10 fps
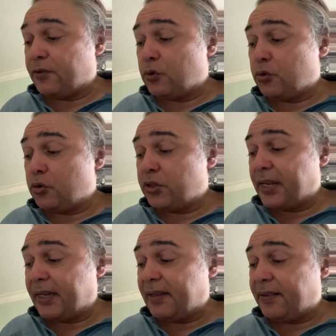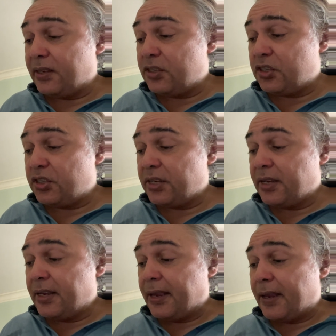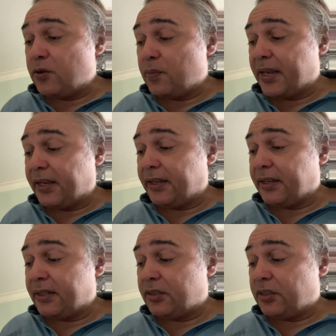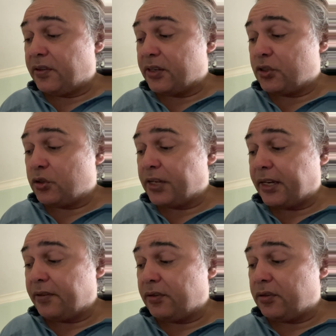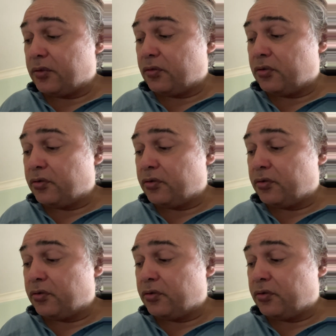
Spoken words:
So you're taking this and you're making it into this. You're taking the